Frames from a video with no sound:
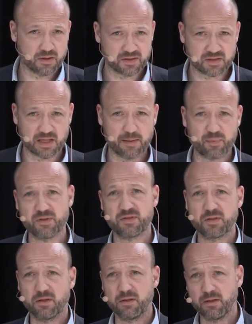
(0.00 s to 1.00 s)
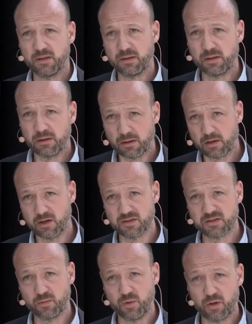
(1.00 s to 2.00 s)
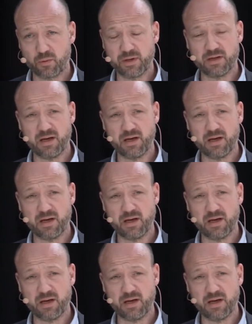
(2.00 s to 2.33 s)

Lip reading: established cluster we already